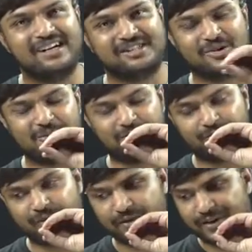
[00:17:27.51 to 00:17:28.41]
So
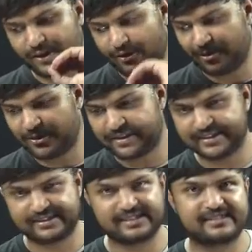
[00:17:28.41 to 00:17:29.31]
when we talk about these
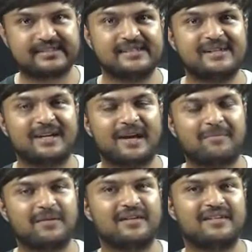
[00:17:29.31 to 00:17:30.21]
things,
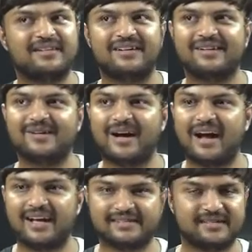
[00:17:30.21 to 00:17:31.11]
Kepler
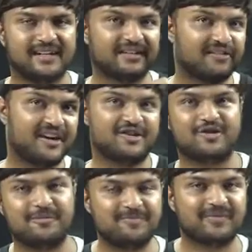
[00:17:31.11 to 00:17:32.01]
has done great
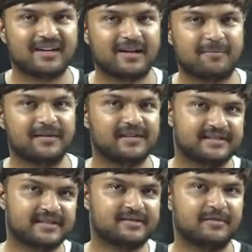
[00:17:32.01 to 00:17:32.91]
job. Kepler is
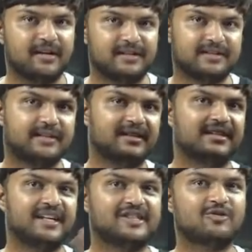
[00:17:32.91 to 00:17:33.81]
the
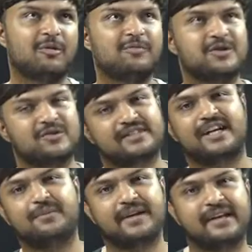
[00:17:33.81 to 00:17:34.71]
telescope which was
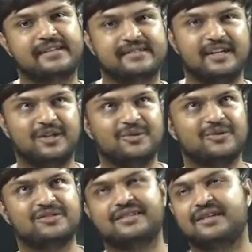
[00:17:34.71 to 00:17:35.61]
sent by NASA in
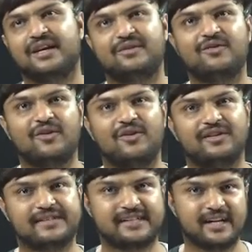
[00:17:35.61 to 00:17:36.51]
2009 for
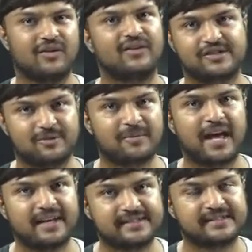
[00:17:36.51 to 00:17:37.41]
the study of
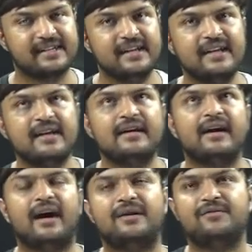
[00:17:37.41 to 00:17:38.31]
exoplanets.
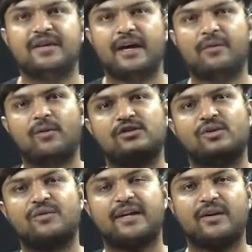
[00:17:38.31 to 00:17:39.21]
And we
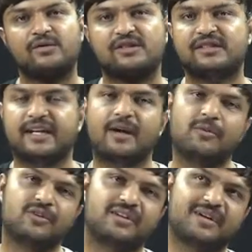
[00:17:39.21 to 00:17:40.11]
can also study
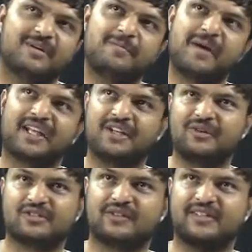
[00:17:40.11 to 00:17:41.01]
about
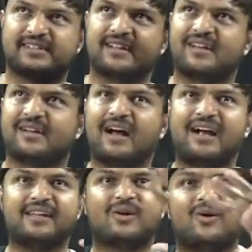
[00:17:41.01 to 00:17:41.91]
magnitudes of the star
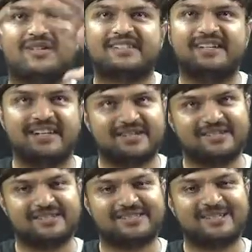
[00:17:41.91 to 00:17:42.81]
and the
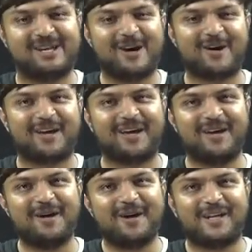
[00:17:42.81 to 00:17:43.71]
constellations. Okay,
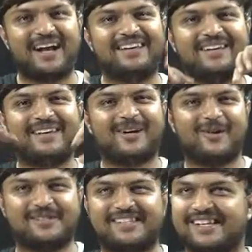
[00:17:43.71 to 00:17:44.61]
and the
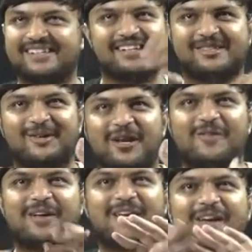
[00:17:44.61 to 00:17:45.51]
constellation does not have
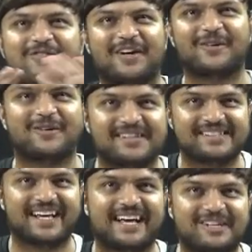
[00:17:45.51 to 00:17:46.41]
any effect on us,
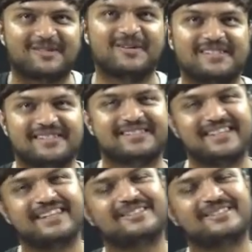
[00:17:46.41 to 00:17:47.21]
like astrologers say.